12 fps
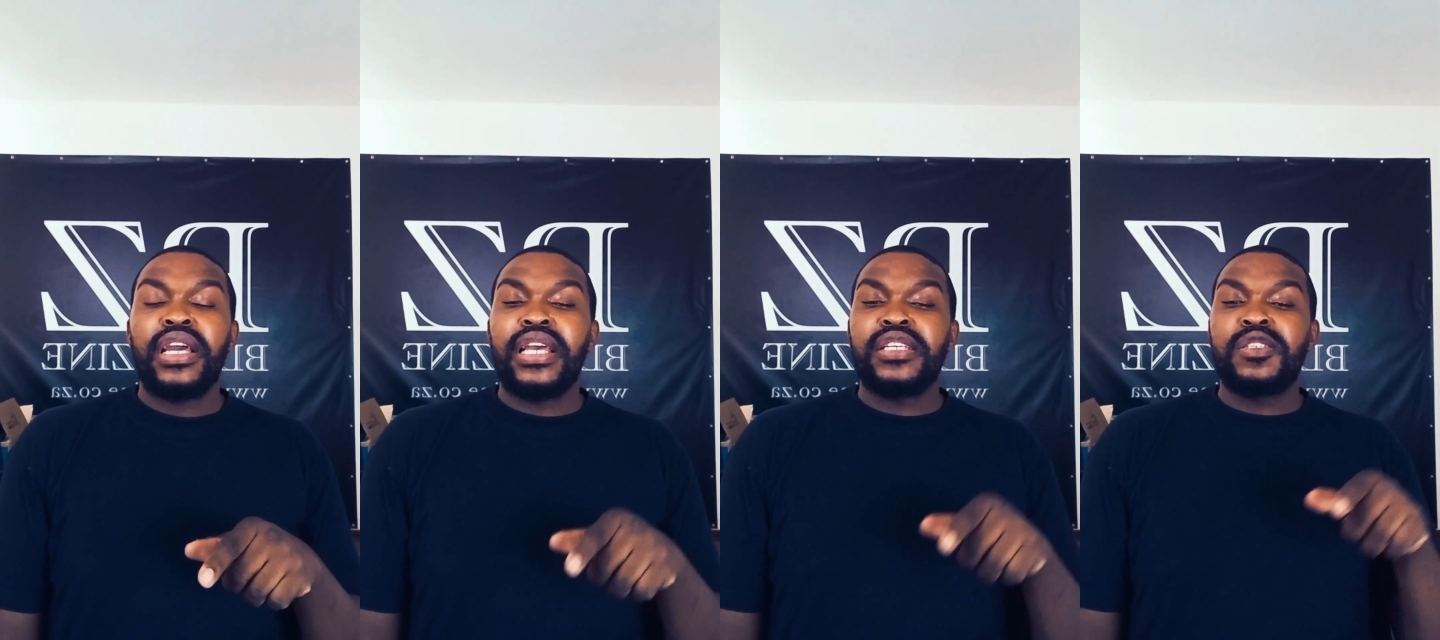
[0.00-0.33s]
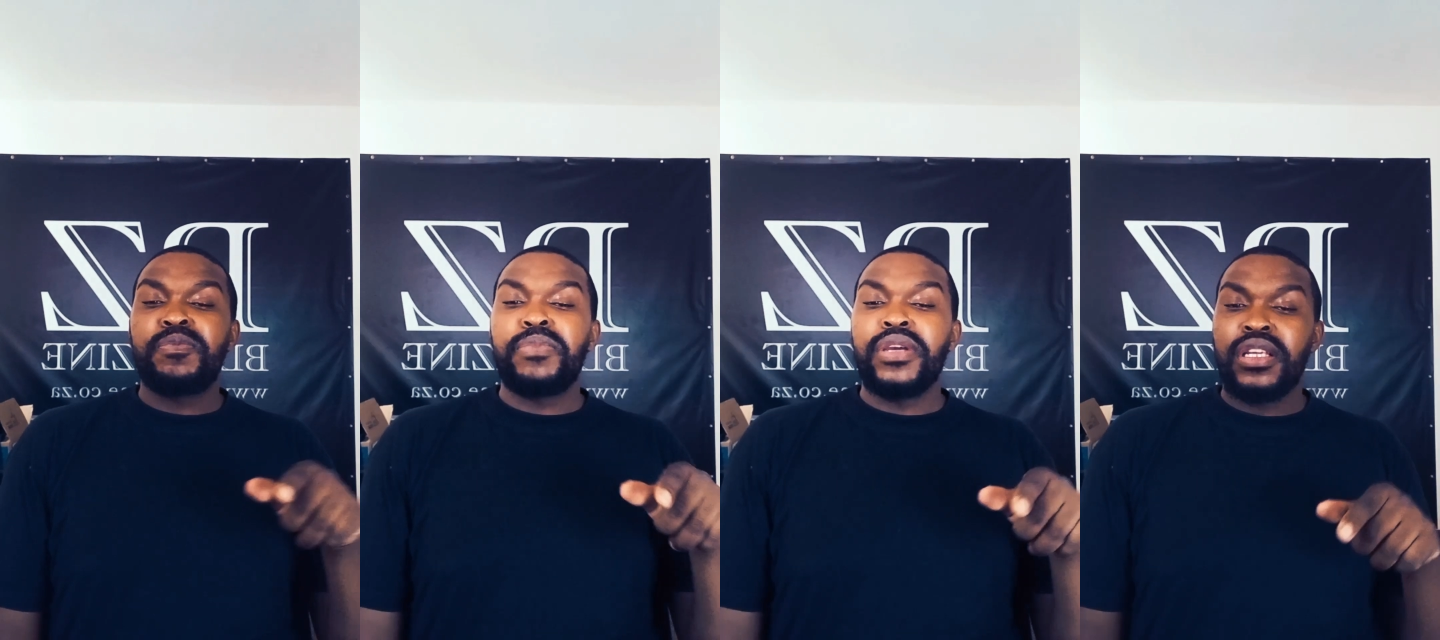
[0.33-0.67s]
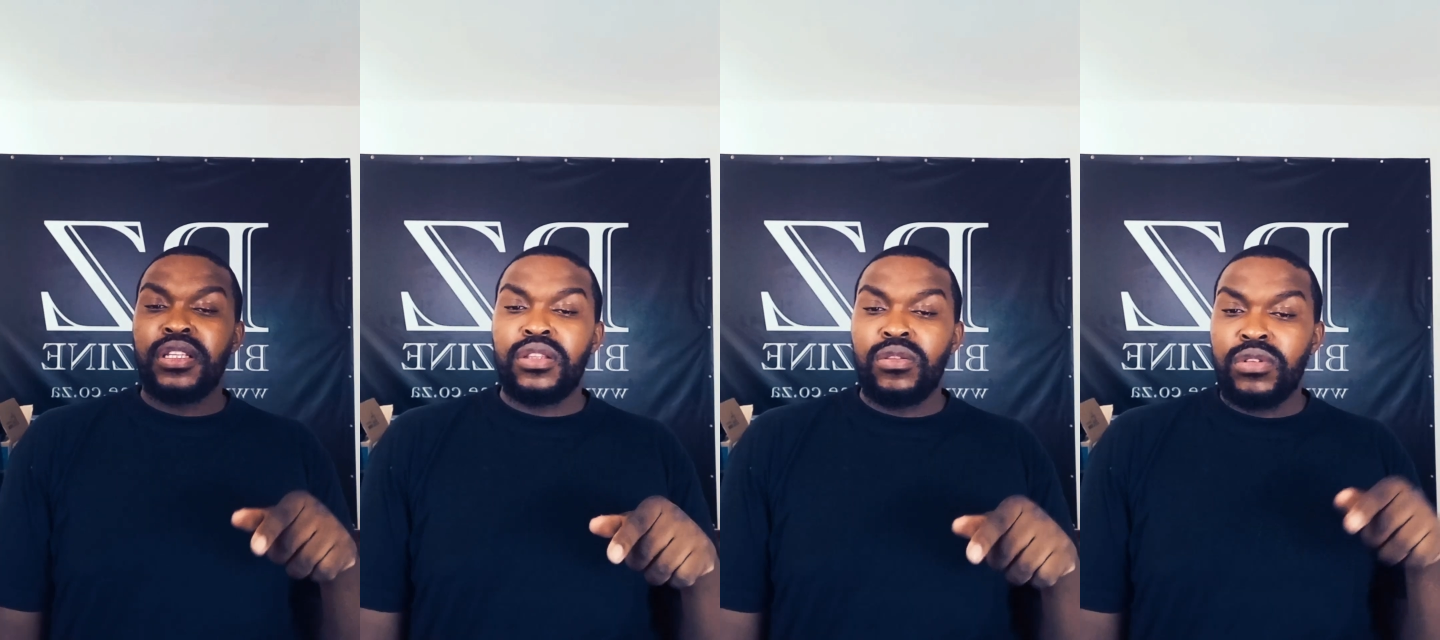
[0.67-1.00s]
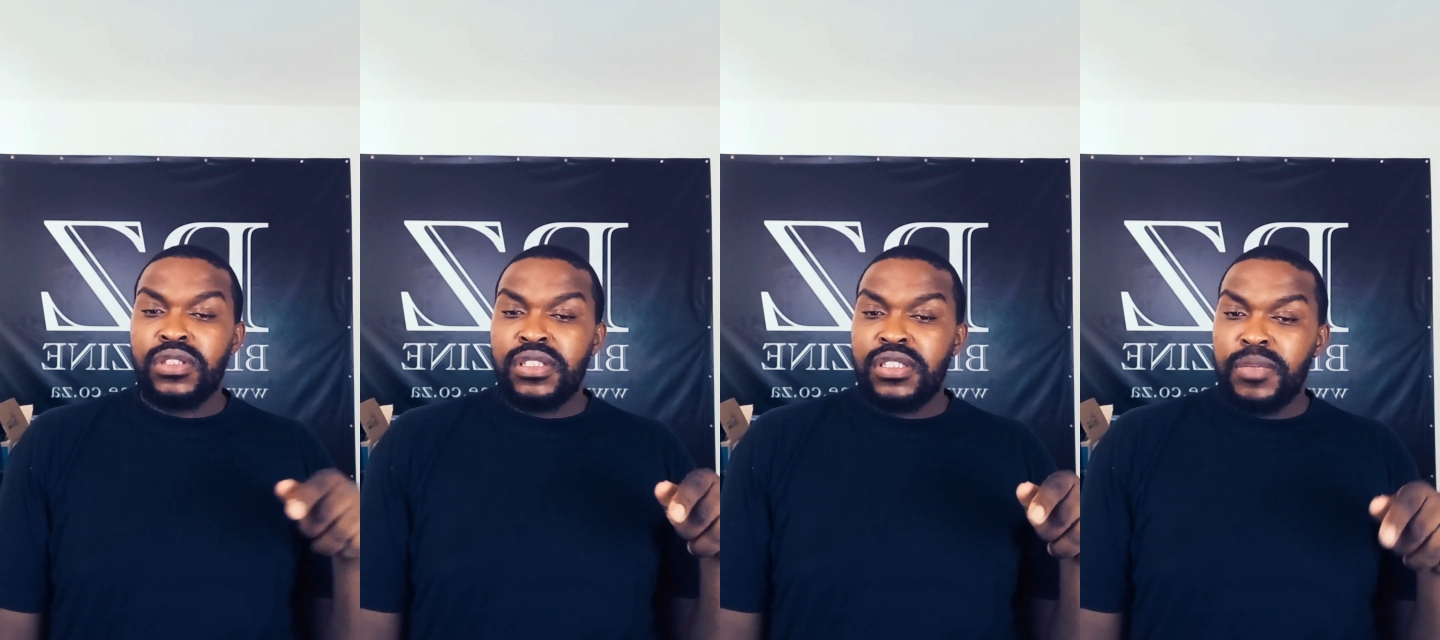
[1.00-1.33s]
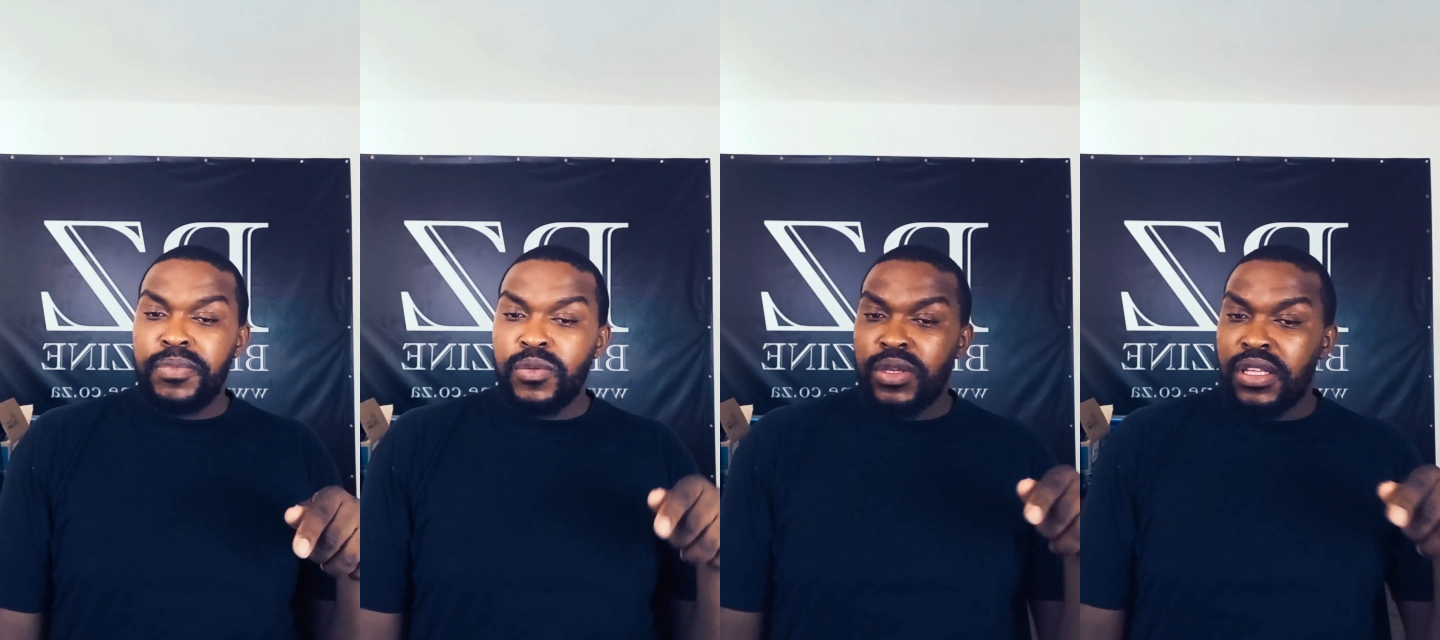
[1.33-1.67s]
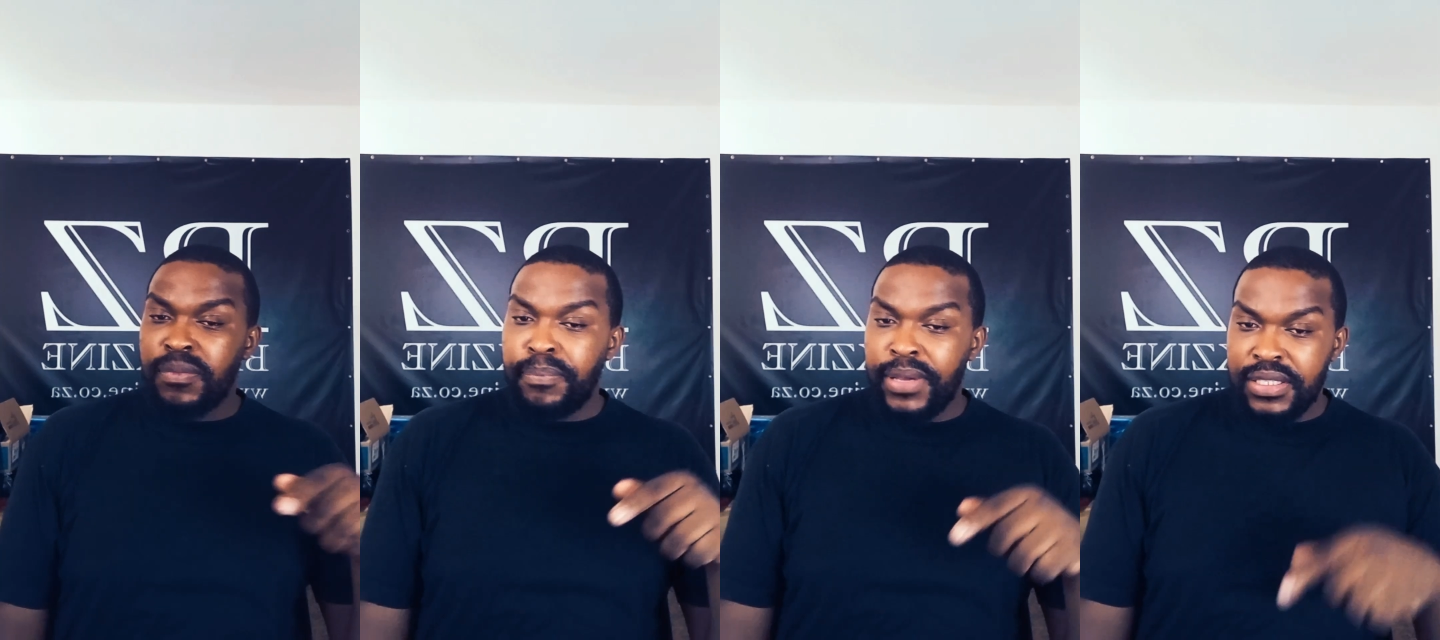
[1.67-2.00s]
a spirit, not sleeping with
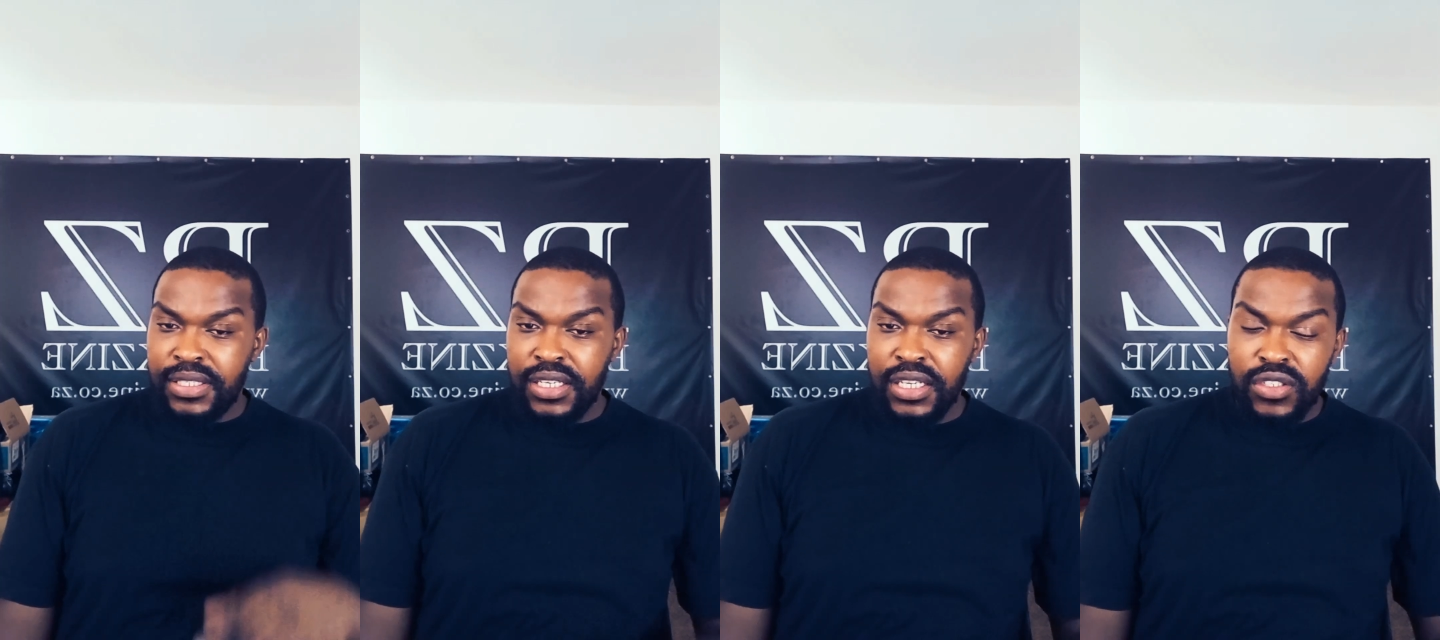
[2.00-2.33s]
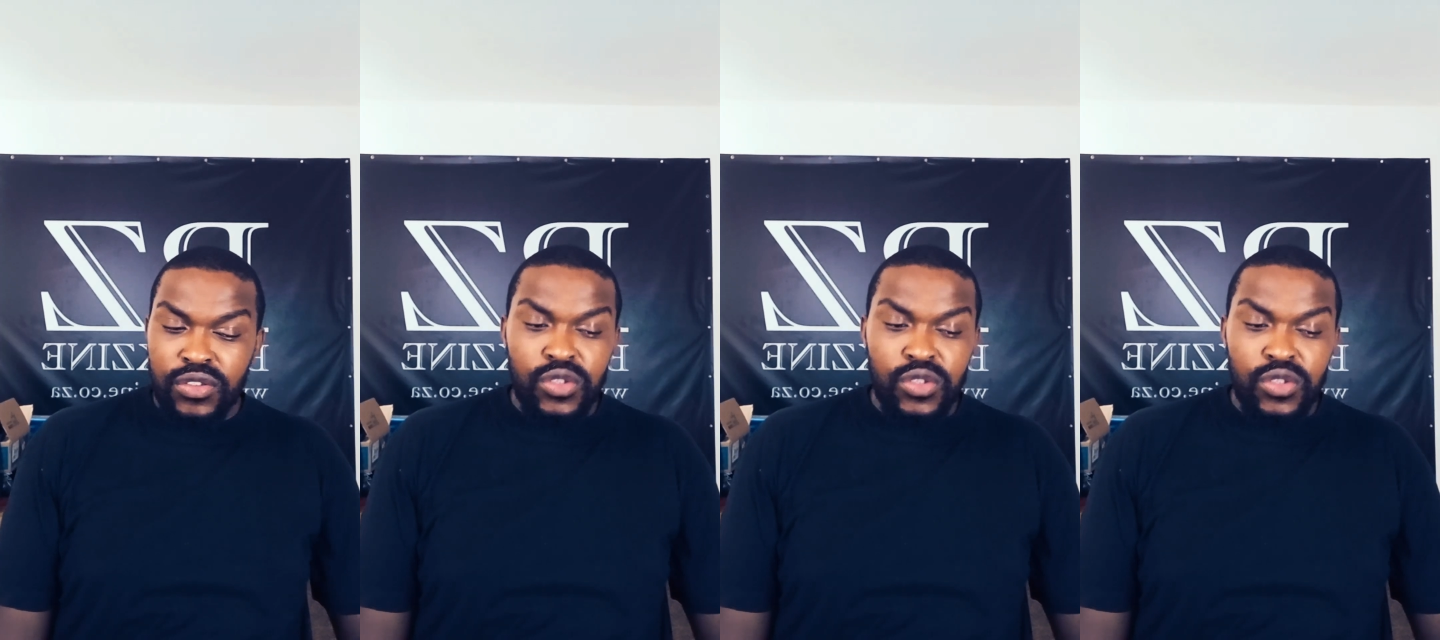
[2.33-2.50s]
the person.